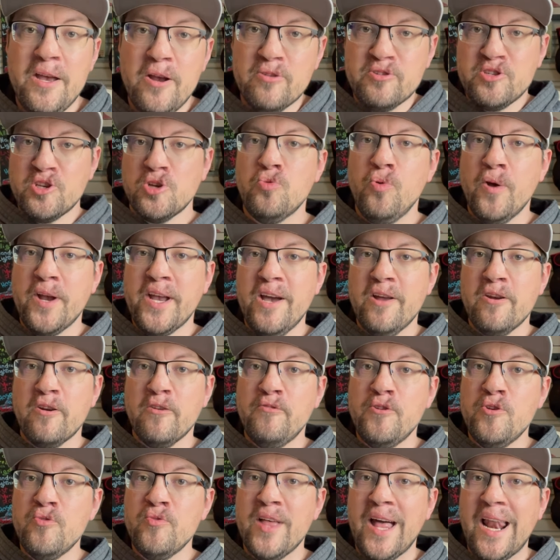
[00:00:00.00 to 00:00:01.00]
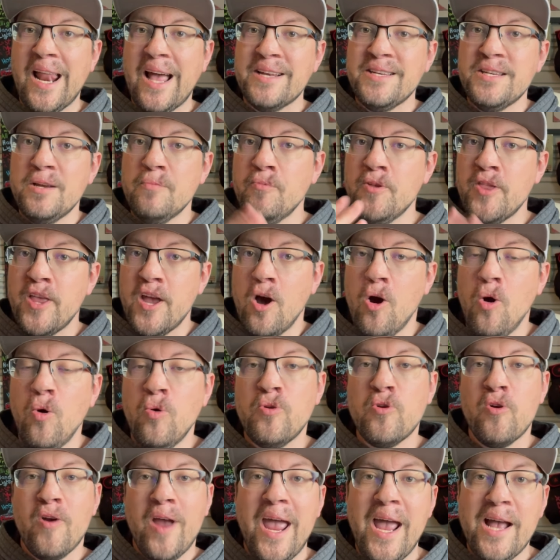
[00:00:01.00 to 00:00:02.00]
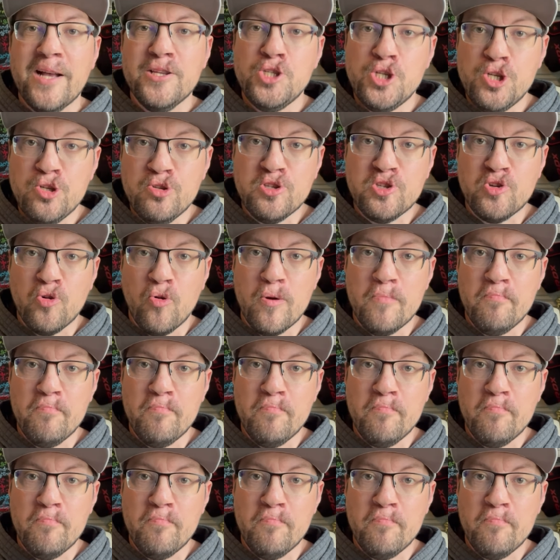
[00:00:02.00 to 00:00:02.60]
Here's a quick interview that I did with the owner and shoe store